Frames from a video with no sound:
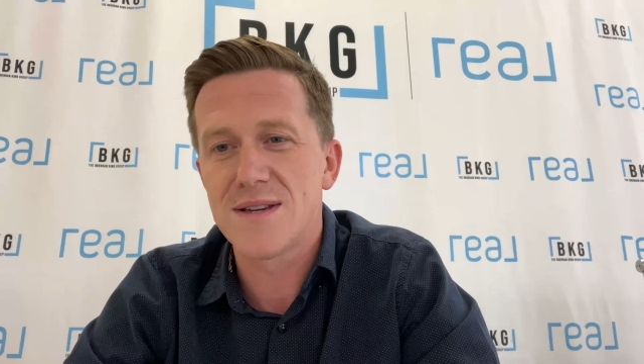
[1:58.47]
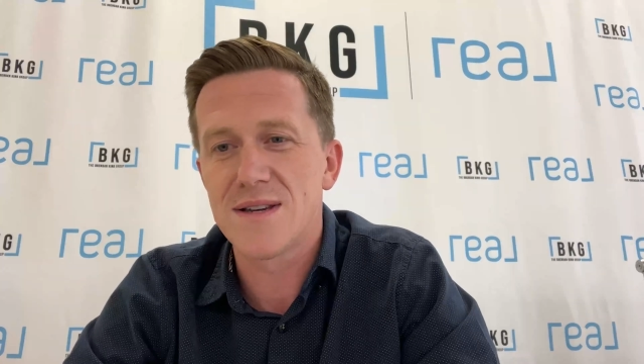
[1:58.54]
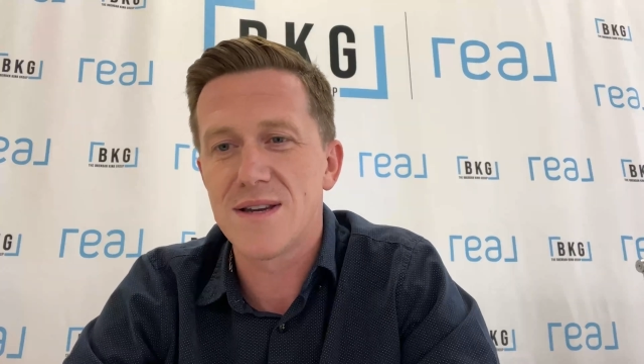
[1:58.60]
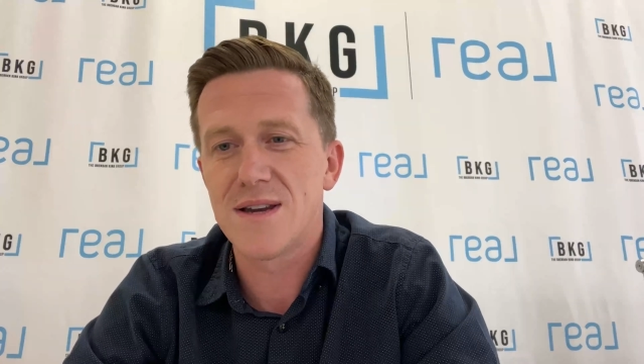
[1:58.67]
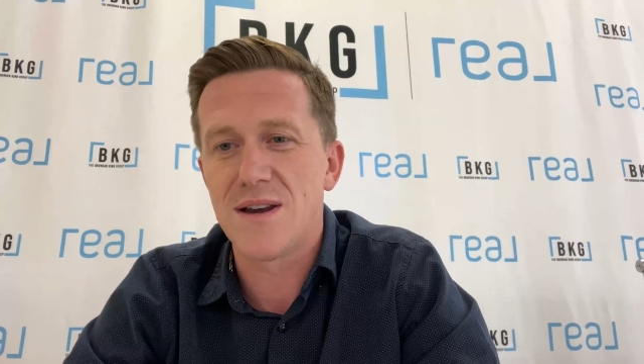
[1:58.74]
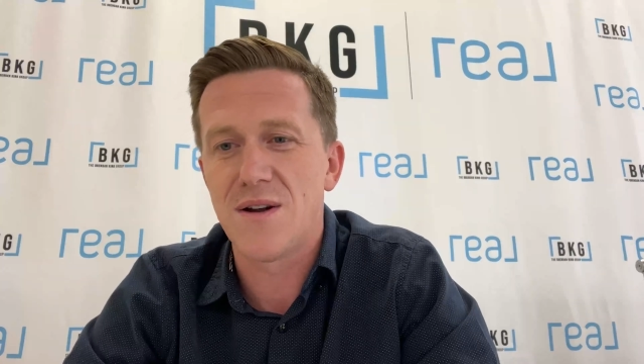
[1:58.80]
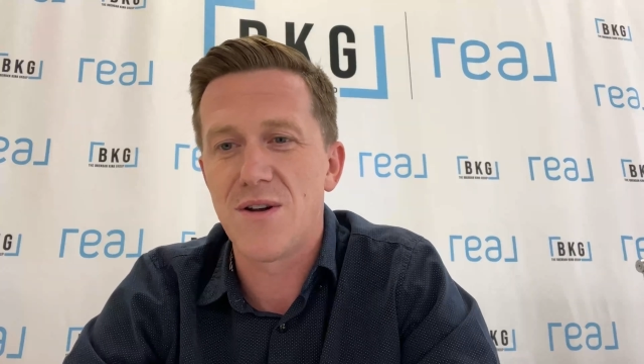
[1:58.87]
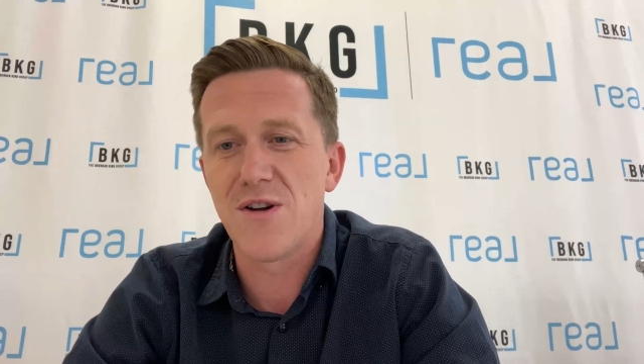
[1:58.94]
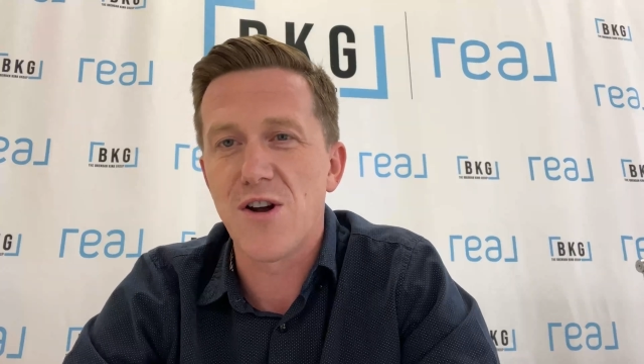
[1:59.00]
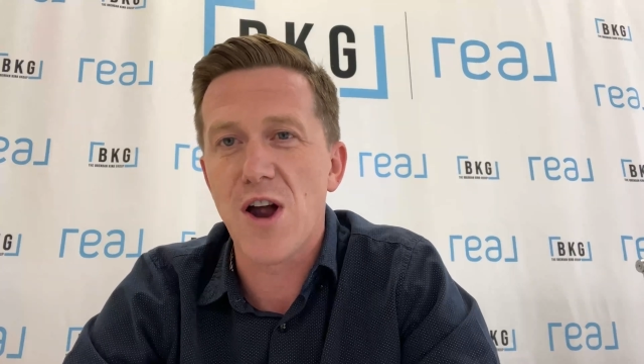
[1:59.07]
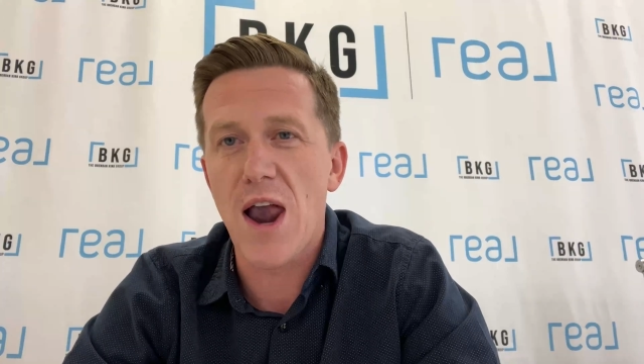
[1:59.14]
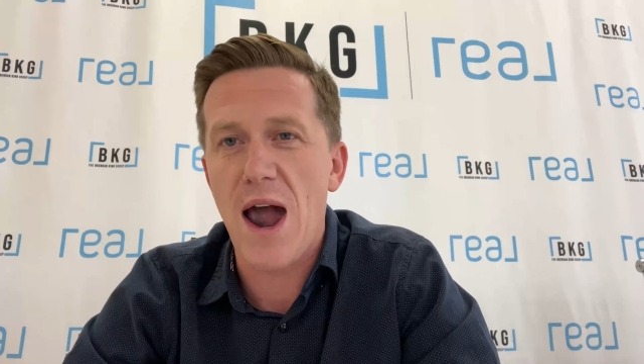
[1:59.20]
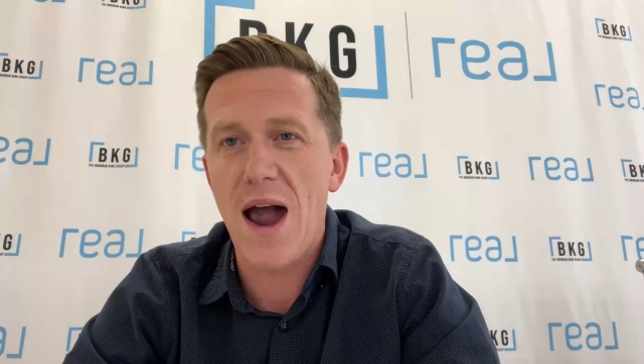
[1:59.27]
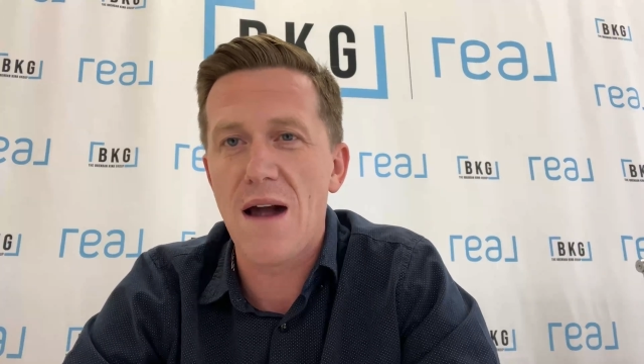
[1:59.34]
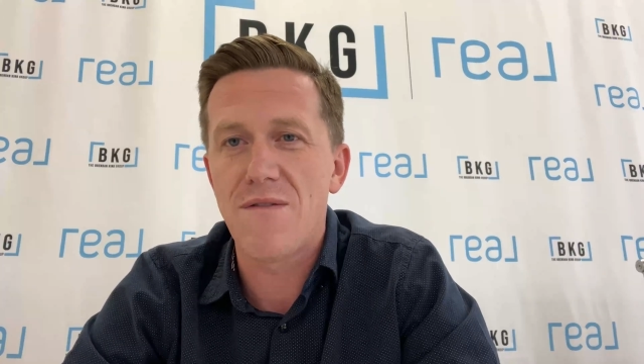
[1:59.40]
you're
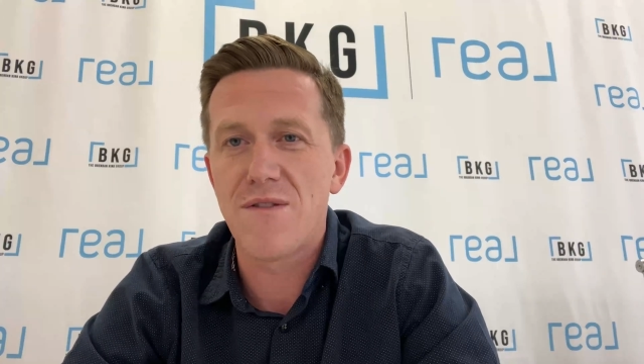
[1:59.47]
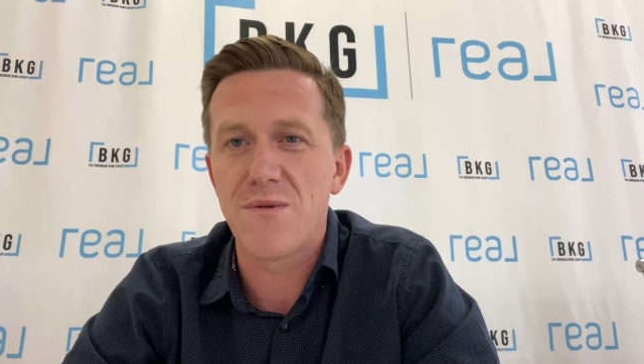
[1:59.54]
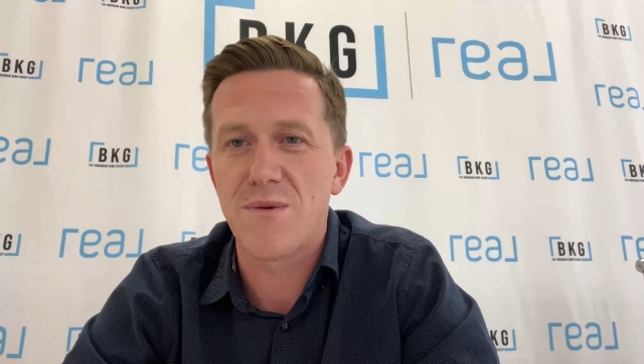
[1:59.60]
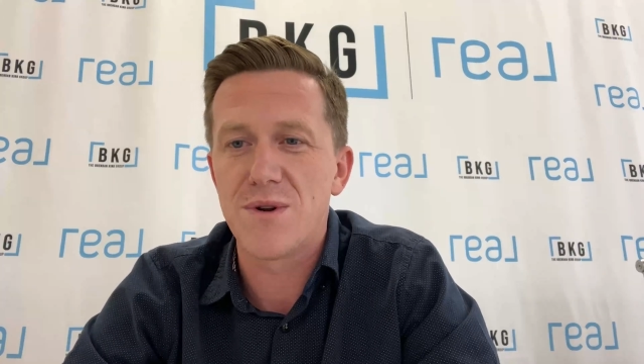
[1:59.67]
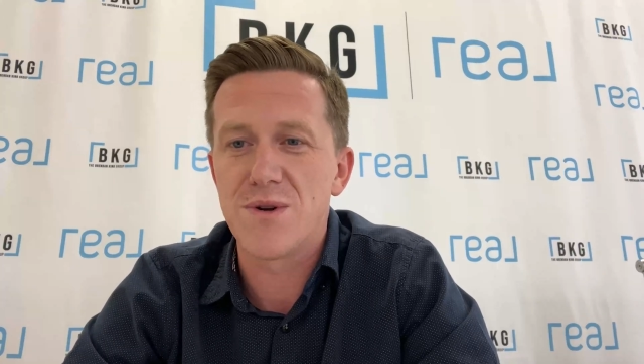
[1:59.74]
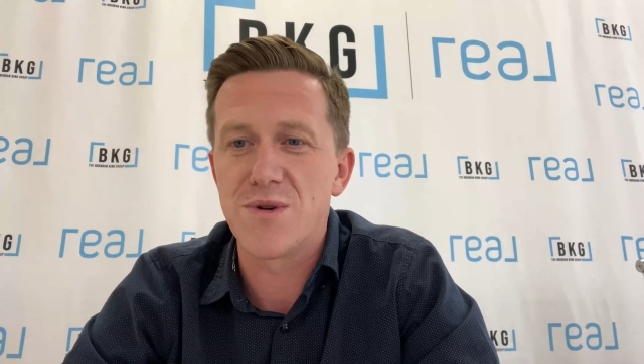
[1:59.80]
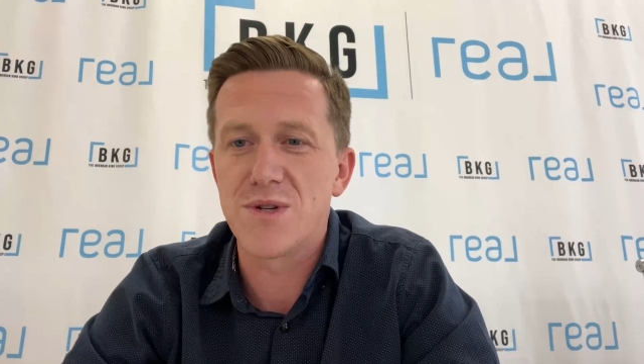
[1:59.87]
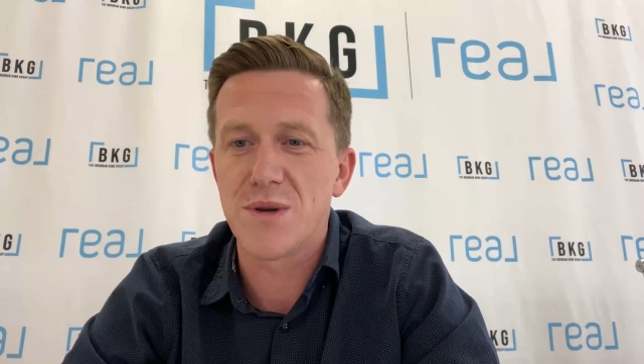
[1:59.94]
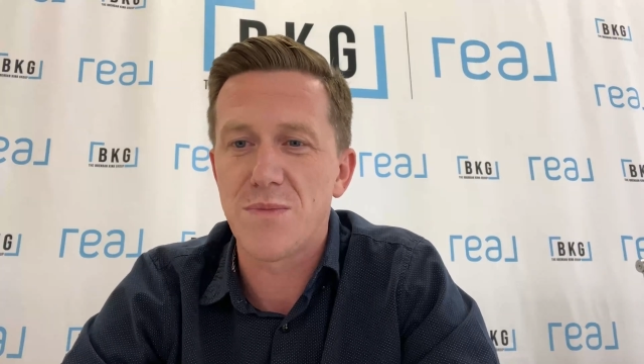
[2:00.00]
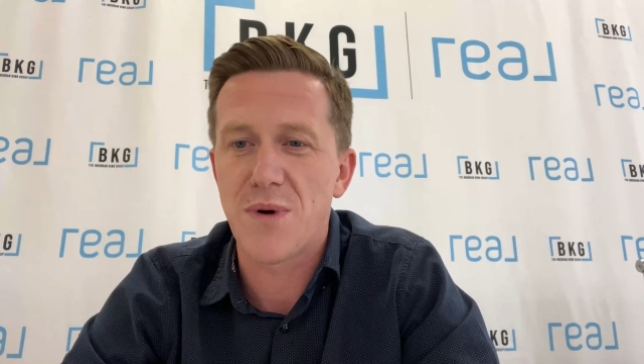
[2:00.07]
going to have to reduce the